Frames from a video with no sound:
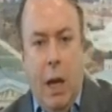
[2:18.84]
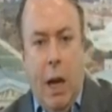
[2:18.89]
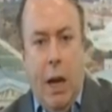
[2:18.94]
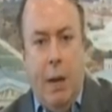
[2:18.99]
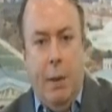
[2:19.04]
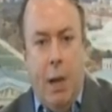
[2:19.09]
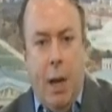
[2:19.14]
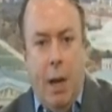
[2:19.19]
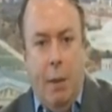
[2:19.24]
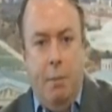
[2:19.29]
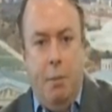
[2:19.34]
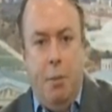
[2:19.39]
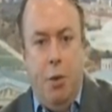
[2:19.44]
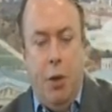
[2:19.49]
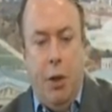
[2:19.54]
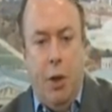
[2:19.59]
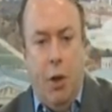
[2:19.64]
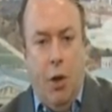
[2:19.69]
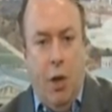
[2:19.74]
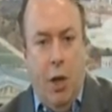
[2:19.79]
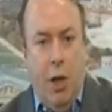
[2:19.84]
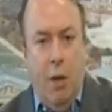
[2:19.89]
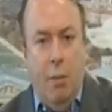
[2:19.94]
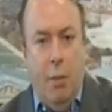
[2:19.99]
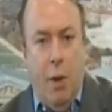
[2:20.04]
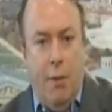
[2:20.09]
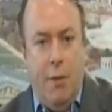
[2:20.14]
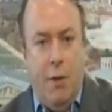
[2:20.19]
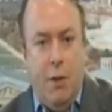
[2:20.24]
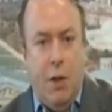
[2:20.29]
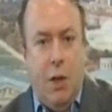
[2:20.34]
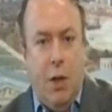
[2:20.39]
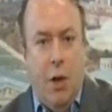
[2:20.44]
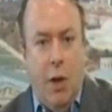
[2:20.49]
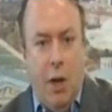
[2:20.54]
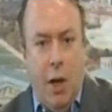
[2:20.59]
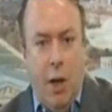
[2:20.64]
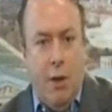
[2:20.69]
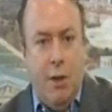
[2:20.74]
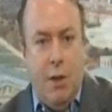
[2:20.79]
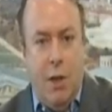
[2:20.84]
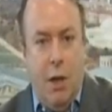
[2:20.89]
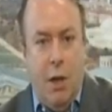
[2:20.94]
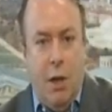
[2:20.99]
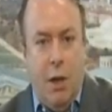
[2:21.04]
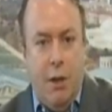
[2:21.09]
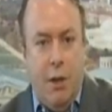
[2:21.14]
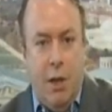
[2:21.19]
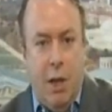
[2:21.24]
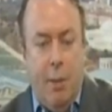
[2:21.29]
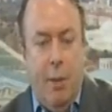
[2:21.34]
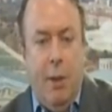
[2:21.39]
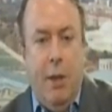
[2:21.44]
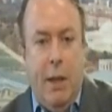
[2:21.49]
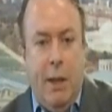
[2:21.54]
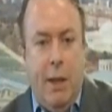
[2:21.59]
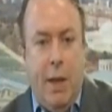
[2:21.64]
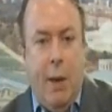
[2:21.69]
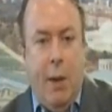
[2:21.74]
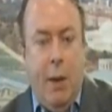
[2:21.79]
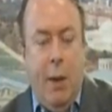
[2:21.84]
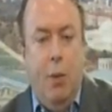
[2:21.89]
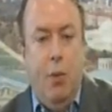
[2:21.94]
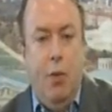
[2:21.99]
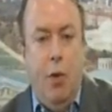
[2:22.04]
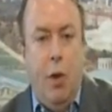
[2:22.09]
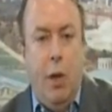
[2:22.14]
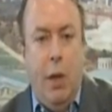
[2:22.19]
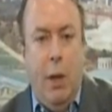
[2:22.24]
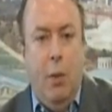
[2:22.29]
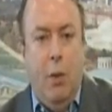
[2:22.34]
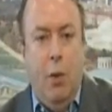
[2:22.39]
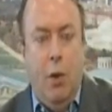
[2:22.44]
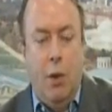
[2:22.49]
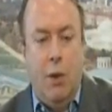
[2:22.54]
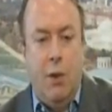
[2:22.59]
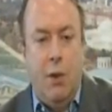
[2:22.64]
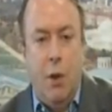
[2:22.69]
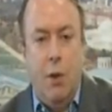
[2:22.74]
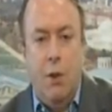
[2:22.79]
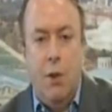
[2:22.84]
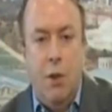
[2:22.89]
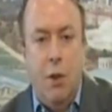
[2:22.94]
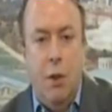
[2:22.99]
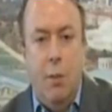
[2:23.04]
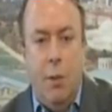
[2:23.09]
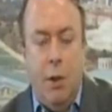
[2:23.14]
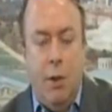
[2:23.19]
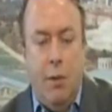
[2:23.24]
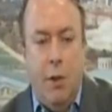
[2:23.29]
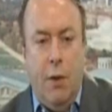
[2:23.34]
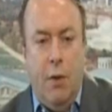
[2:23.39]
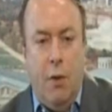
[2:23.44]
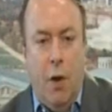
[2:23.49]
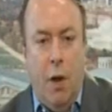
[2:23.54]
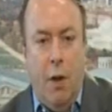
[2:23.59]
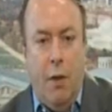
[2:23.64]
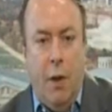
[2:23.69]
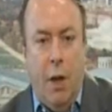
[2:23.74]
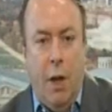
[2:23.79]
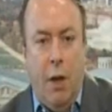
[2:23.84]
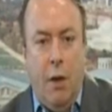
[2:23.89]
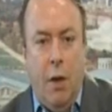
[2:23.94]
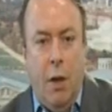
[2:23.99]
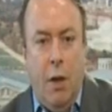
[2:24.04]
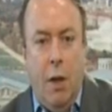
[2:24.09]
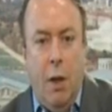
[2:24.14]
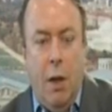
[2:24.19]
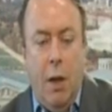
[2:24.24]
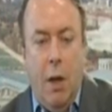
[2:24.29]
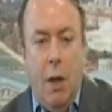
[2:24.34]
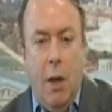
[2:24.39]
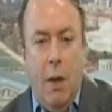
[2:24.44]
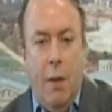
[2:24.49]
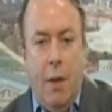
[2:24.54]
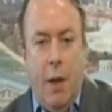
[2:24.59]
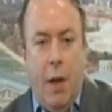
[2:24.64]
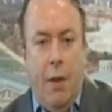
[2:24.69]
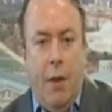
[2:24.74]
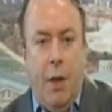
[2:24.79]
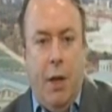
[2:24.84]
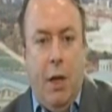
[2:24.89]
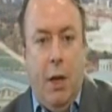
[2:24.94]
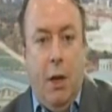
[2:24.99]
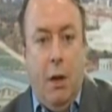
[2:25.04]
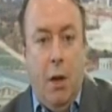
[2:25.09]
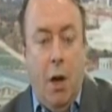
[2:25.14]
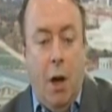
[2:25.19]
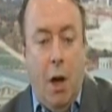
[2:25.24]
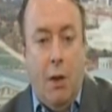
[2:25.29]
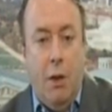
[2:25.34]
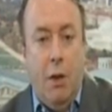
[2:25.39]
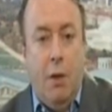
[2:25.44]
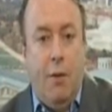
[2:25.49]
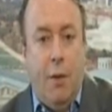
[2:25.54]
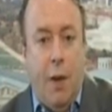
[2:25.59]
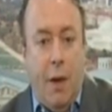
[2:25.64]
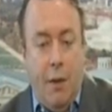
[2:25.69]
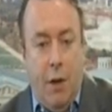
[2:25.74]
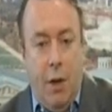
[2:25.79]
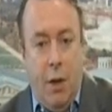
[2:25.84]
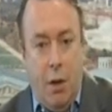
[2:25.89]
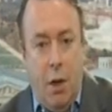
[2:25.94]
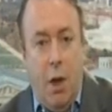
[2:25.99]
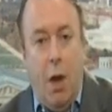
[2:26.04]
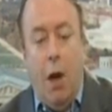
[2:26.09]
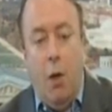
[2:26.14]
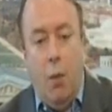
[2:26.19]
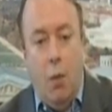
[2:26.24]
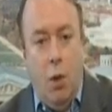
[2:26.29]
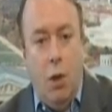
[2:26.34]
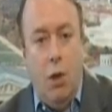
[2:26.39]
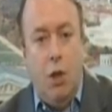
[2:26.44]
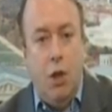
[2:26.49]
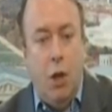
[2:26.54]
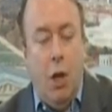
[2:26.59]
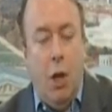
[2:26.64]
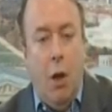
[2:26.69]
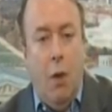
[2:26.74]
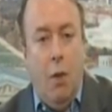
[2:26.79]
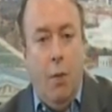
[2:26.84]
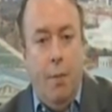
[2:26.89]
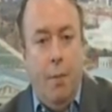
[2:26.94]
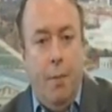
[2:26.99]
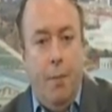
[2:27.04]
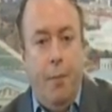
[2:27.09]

and putting on earmuffs and going out duck hunting. I mean, he would look so stupid if he tried that I think he can't, and the fact that he can't will show.